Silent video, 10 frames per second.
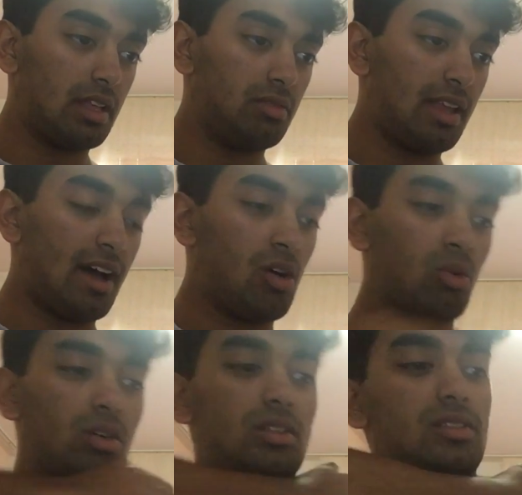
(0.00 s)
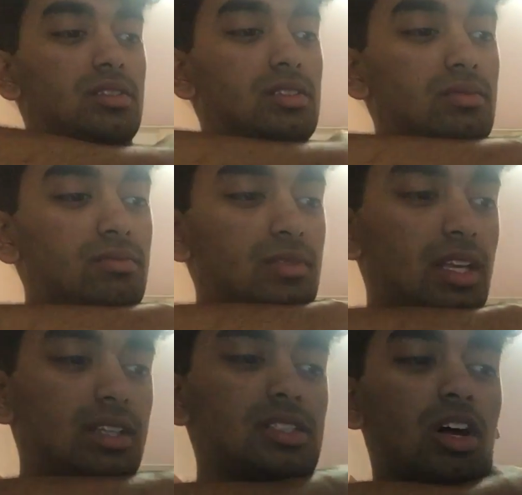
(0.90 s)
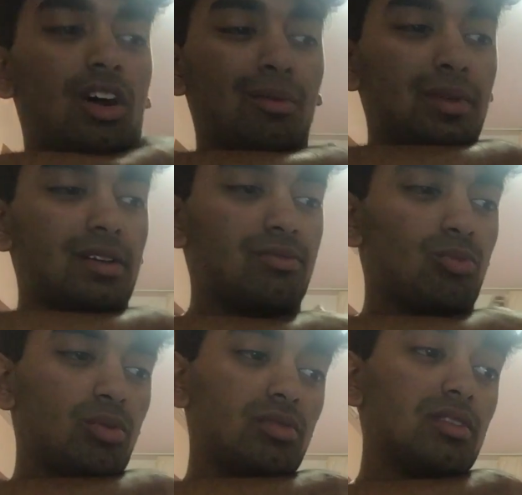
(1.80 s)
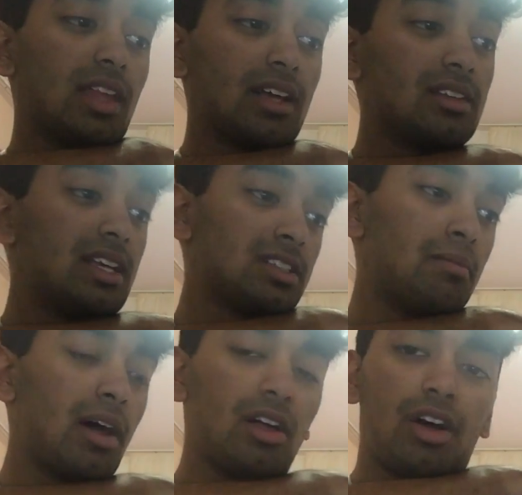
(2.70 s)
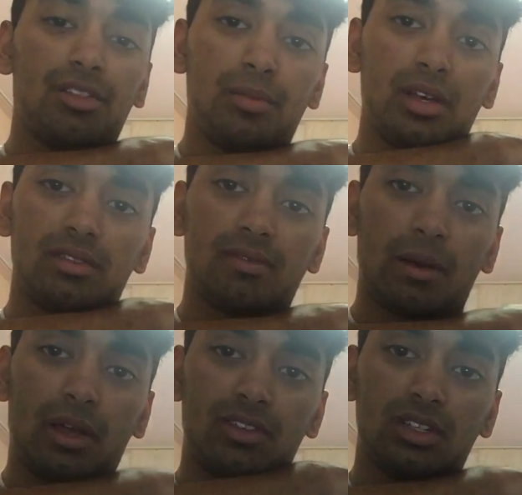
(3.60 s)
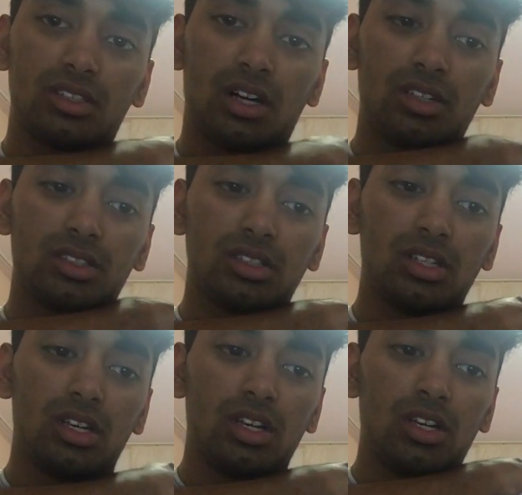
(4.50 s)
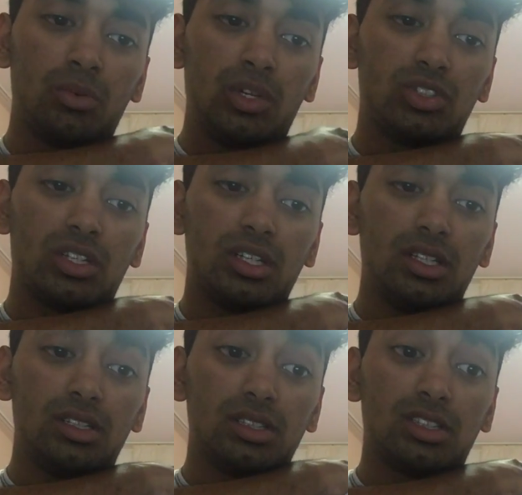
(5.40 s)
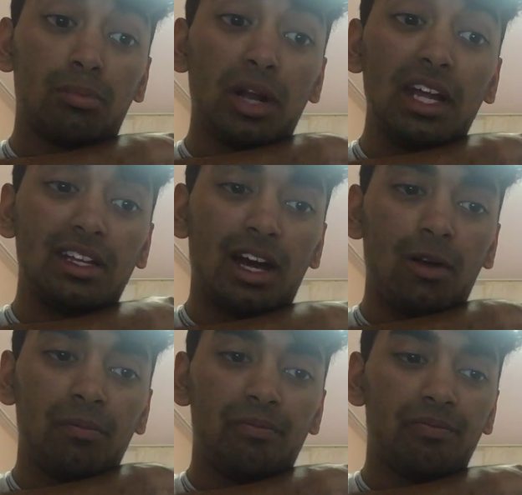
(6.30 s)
Now, here's the hard bit. Here's the other bit that we have to discuss, which is the breakdown.